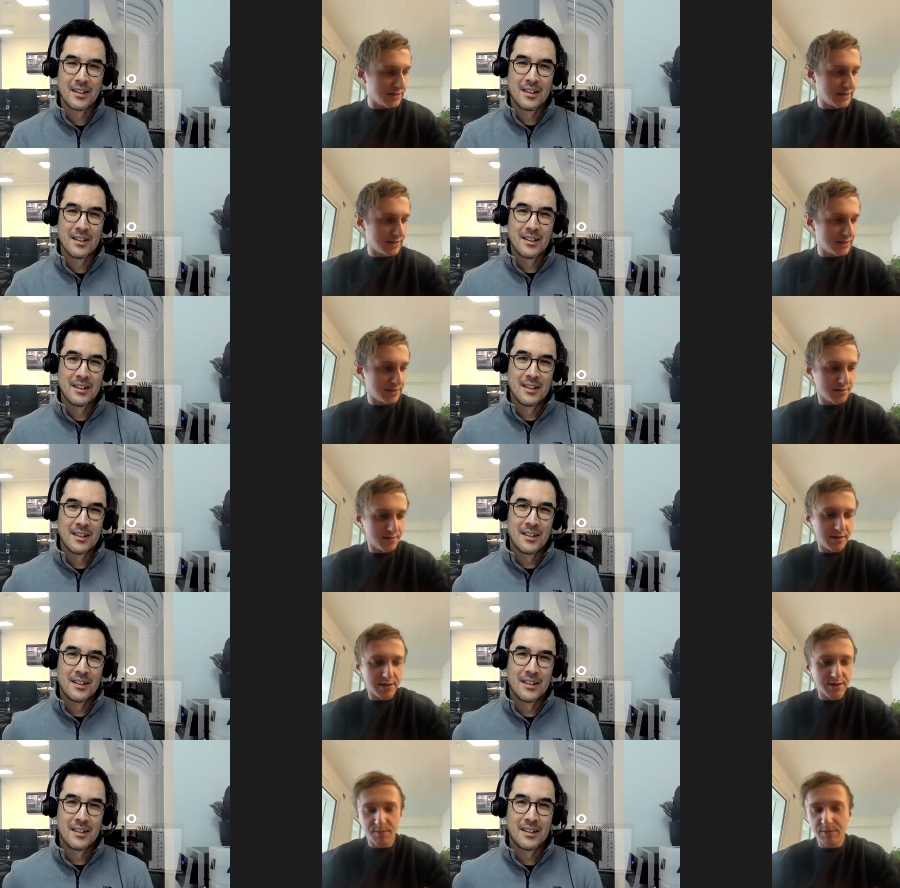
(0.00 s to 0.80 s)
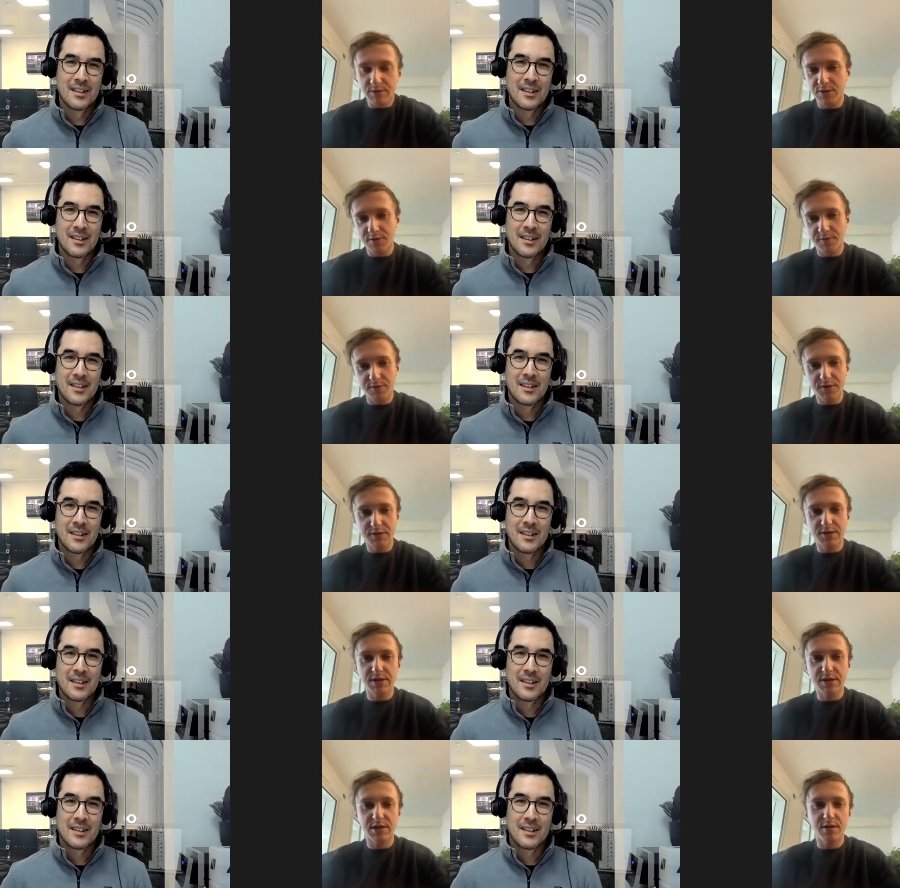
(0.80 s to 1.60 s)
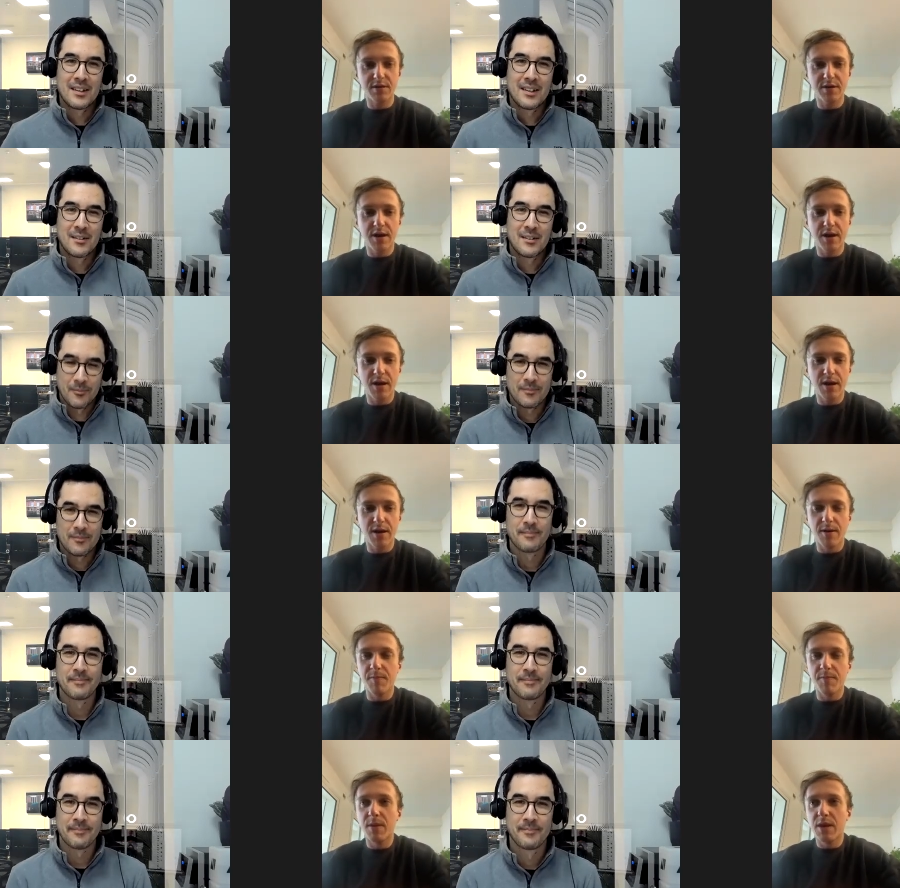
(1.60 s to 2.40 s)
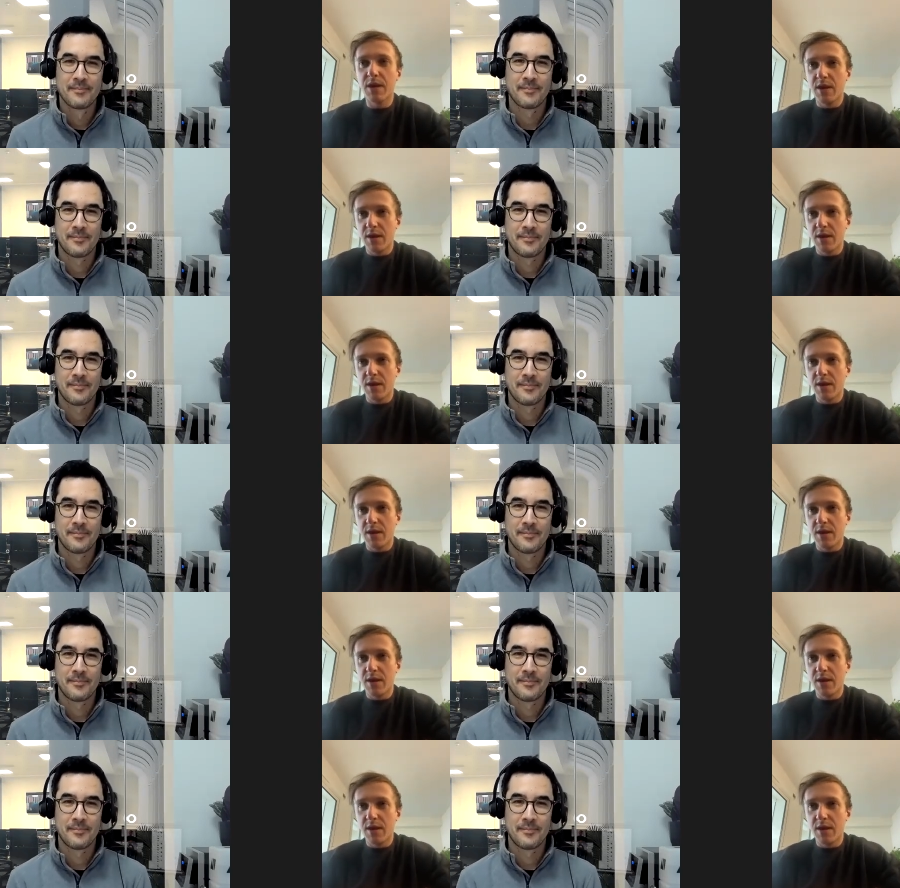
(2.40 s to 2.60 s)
Speaker 1: did economics university um,